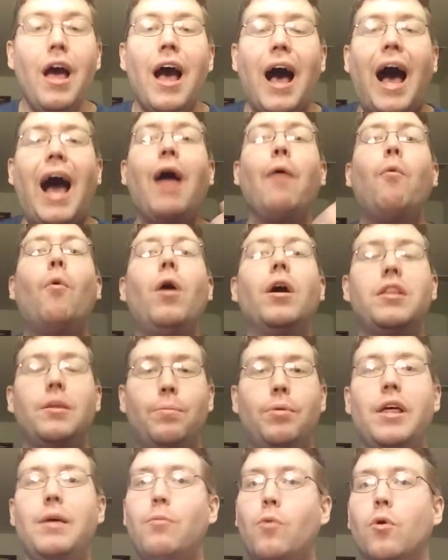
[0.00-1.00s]
I want to
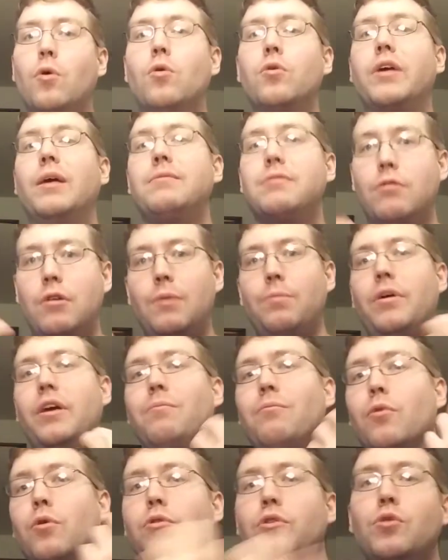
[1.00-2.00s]
play more old games. I want to play
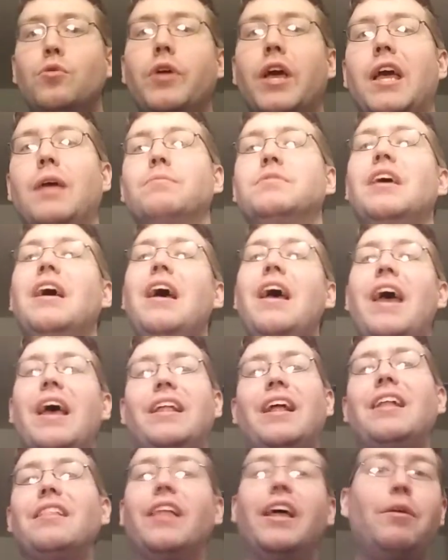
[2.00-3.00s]
more new games.
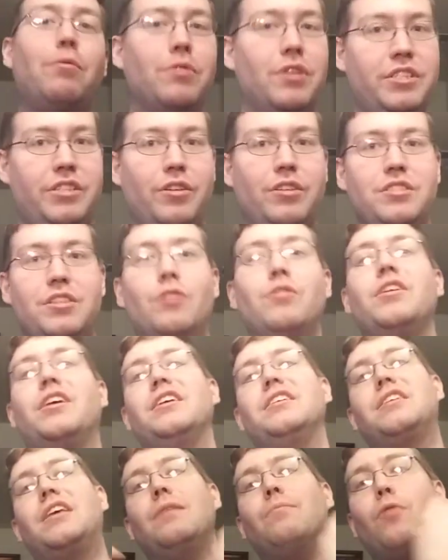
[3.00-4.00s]
And I like where the series is going
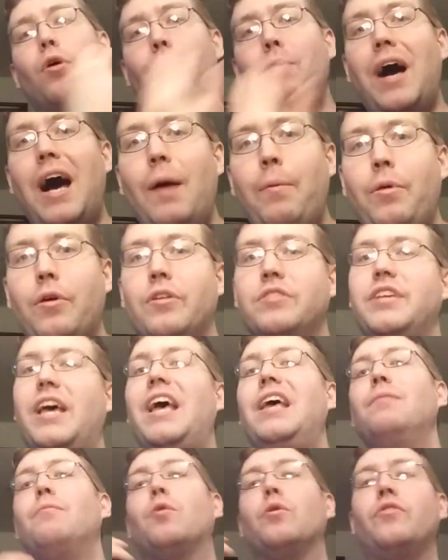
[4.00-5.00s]
because it's getting more popular. It's
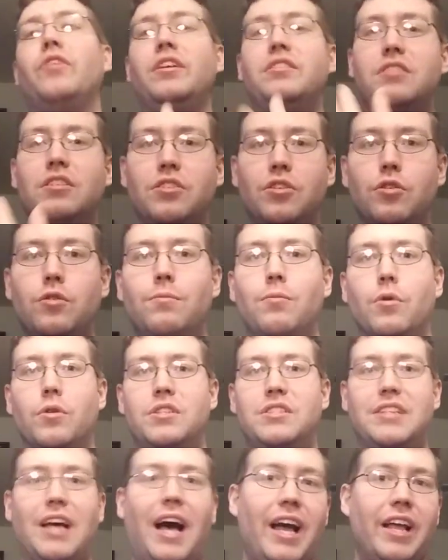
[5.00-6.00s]
adding more things to do, more
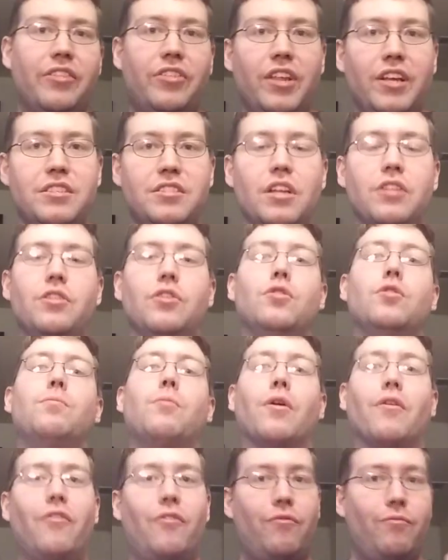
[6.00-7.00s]
side things to do,
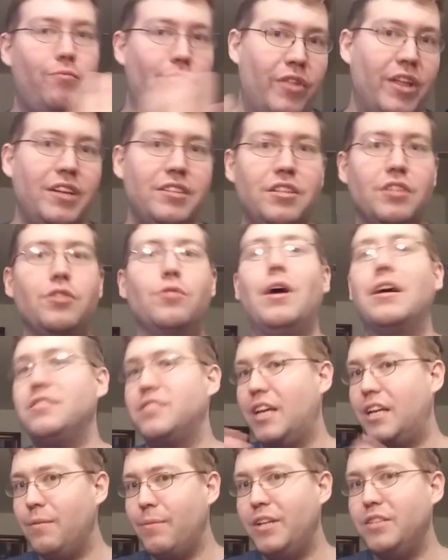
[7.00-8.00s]
more things to do
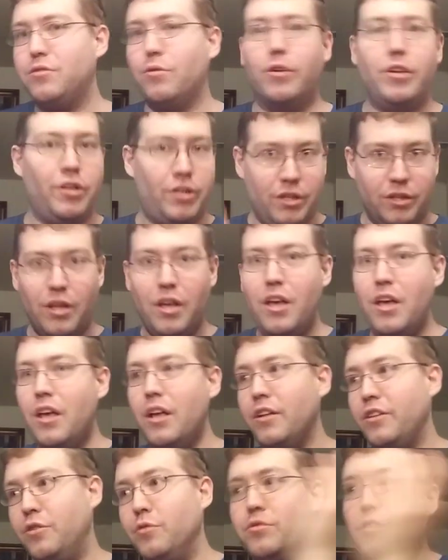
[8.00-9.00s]
outside the main story. You can
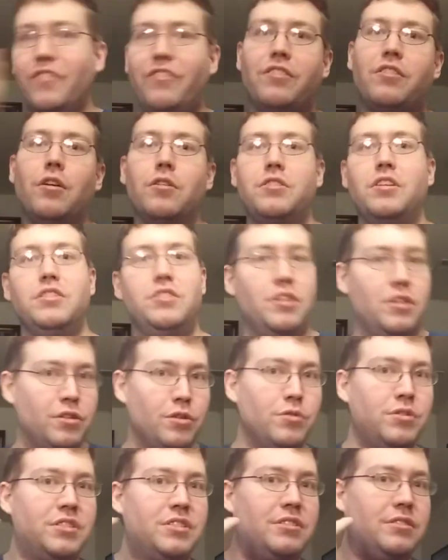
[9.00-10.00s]
do difficulties. You can
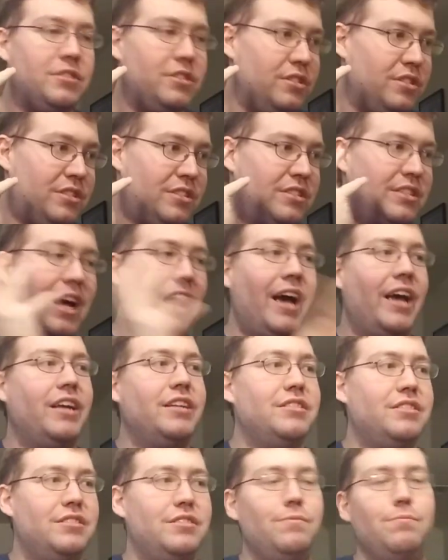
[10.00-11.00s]
do
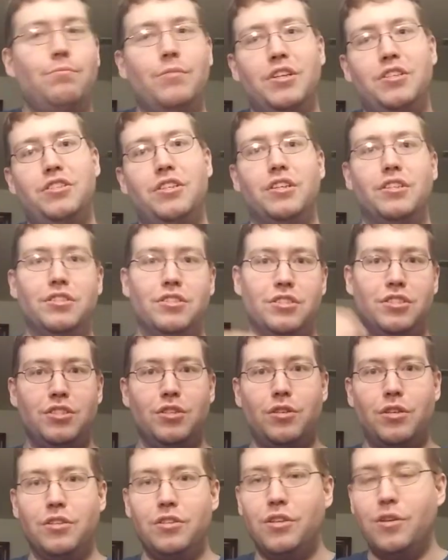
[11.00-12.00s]
side missions.
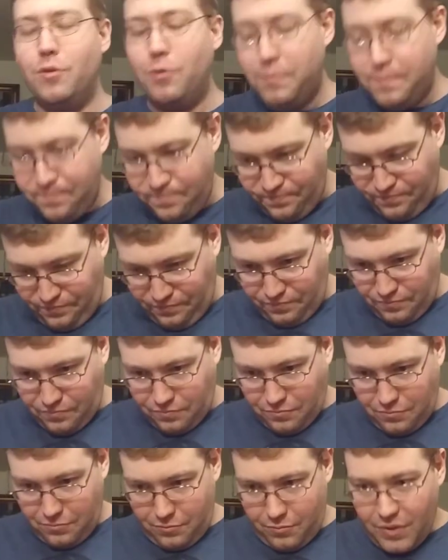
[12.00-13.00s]
You can do
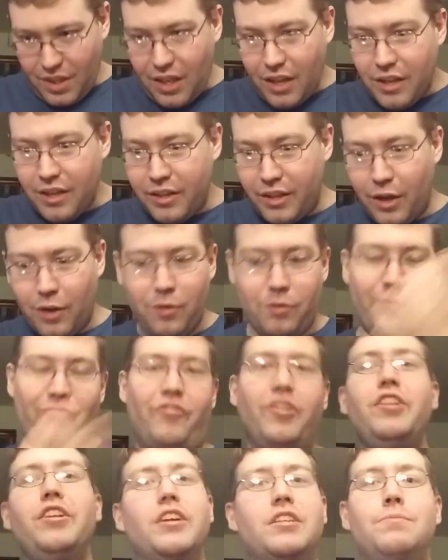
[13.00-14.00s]
the
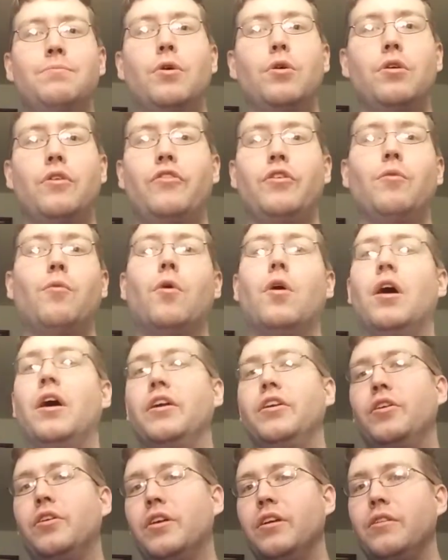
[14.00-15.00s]
Phoenix mode if you
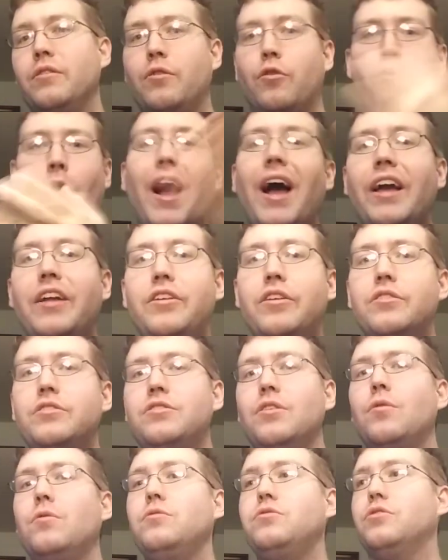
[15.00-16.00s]
want. You can grind your
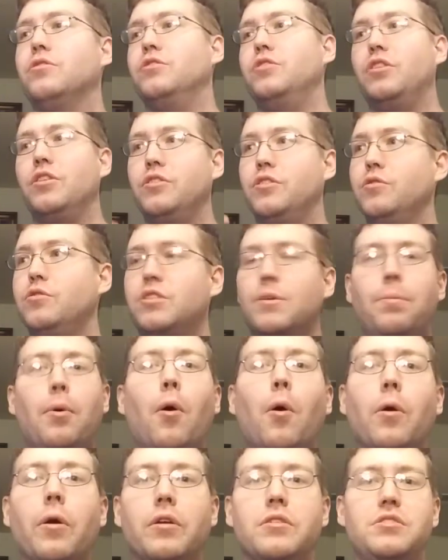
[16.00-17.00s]
soldiers. You can do
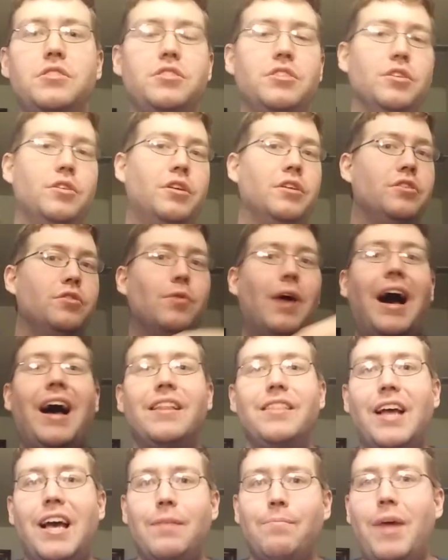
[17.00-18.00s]
supports. You can do
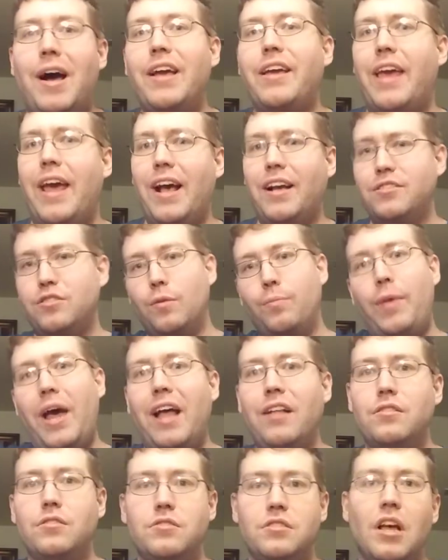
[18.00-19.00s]
online My Castle
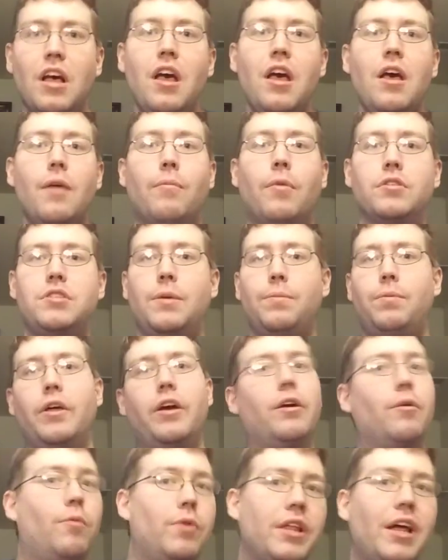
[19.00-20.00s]
battles,
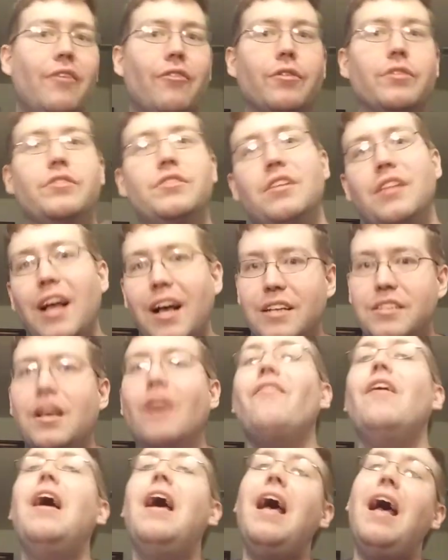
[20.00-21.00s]
multiplayer, whatever. There's a lot of stuff.